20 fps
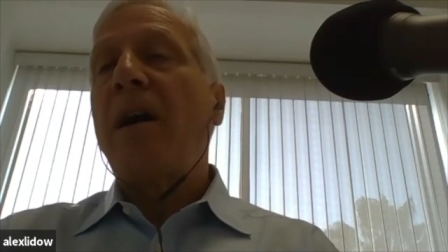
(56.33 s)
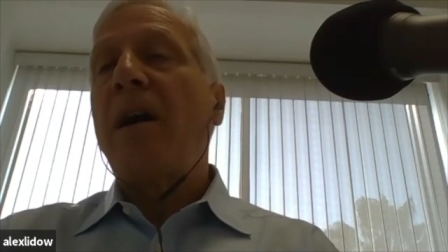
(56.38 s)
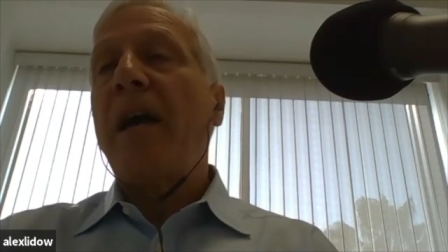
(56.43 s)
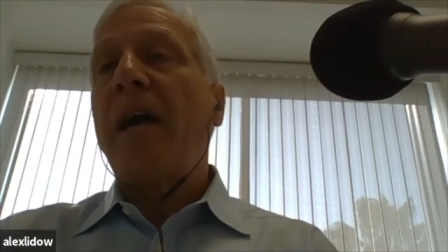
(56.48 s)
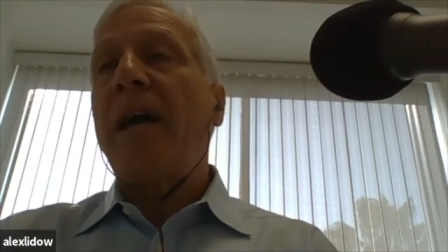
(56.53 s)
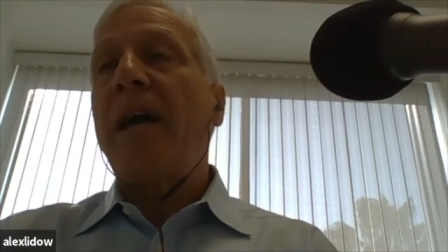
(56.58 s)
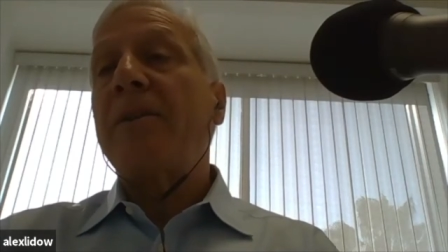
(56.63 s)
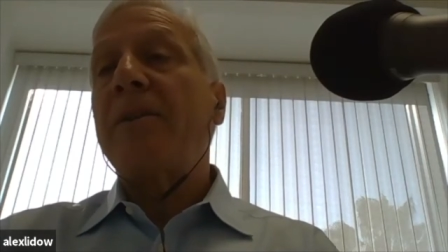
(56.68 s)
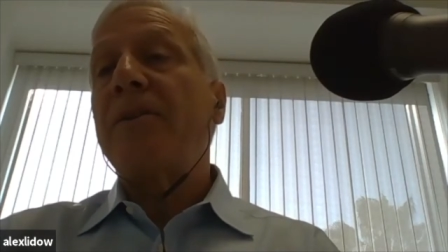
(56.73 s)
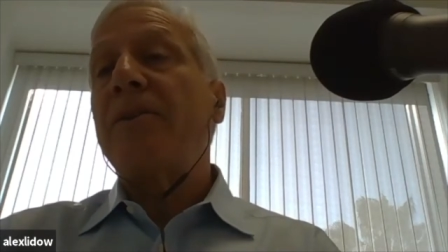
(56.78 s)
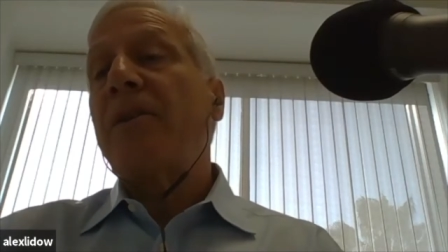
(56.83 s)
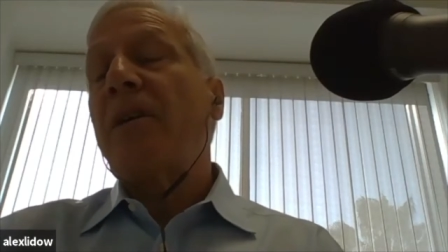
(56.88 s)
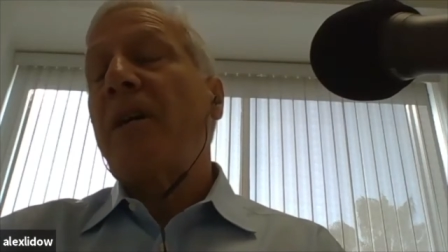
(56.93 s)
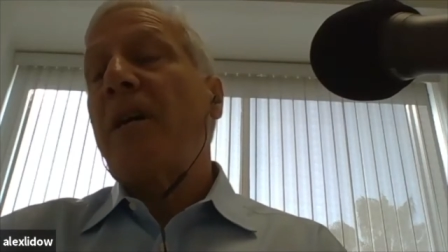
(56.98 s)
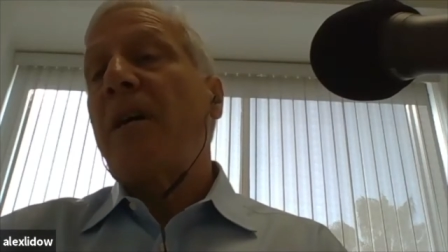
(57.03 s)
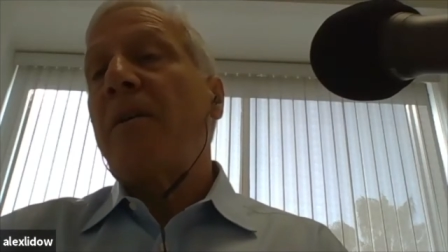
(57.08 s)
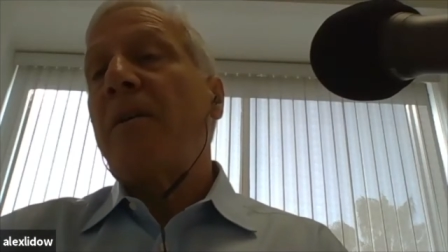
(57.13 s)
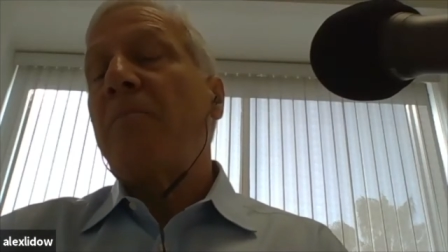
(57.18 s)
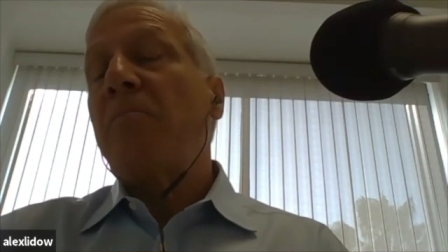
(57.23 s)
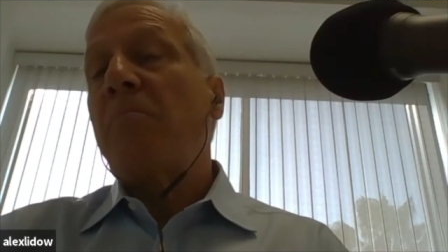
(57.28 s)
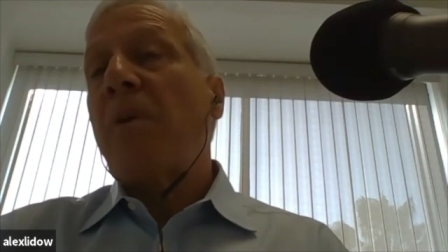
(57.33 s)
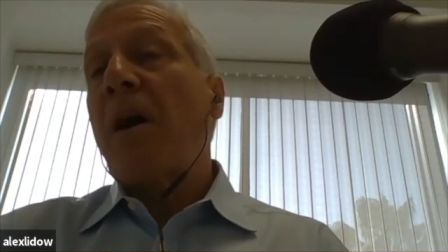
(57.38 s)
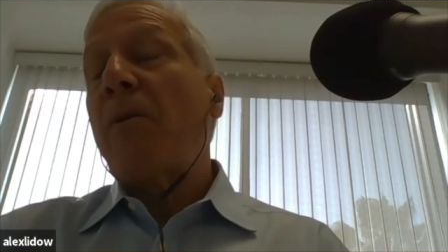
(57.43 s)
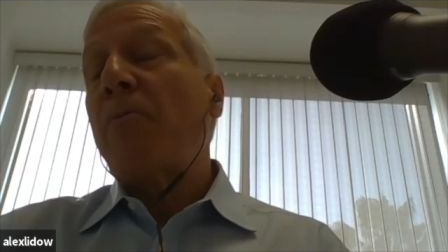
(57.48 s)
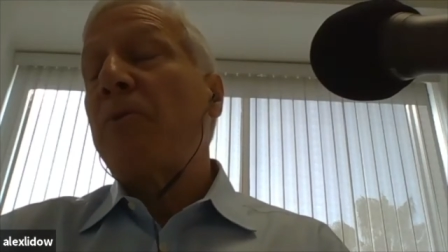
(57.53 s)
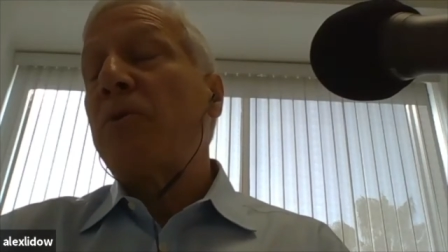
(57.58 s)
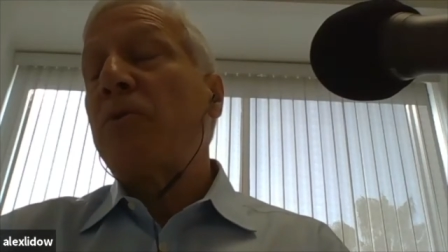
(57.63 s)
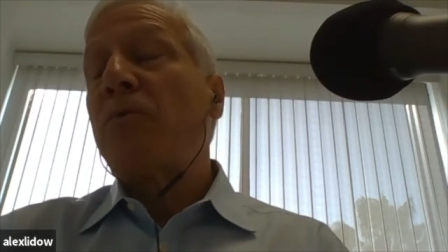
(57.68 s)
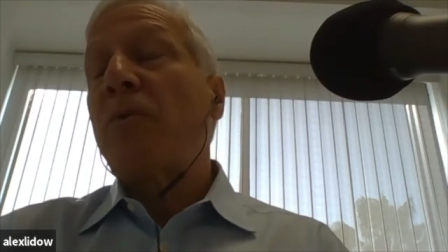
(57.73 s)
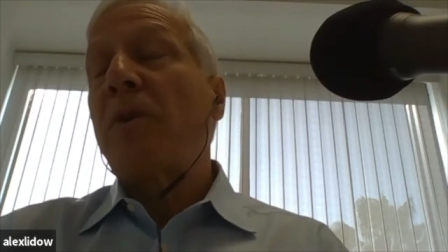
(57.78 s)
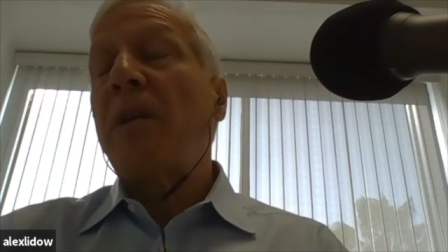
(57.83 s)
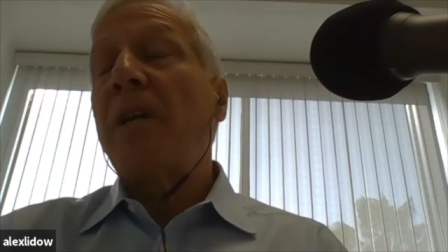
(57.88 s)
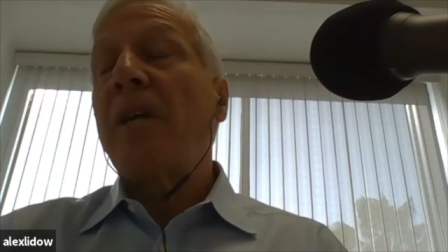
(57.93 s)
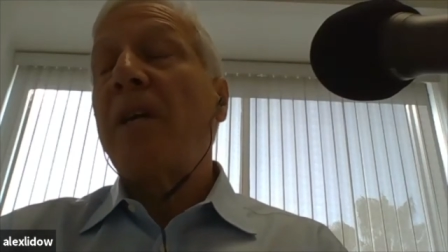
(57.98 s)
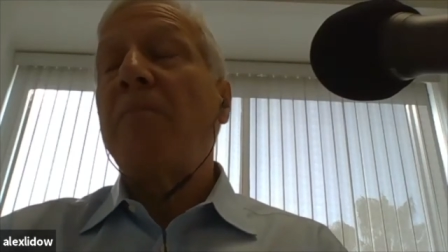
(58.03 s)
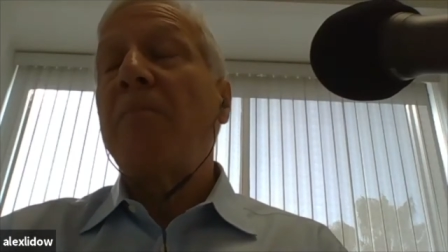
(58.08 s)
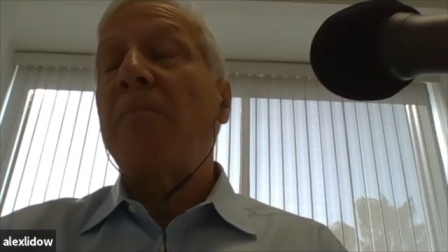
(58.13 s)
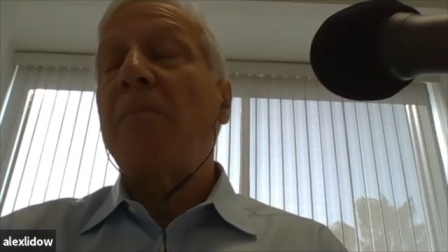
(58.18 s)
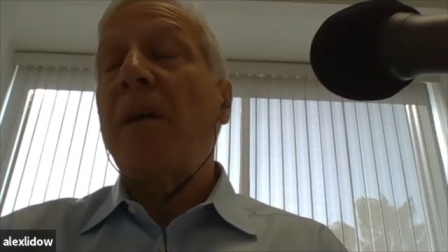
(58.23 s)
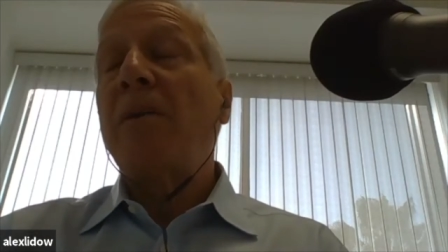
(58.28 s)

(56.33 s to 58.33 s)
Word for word: and uh, I was really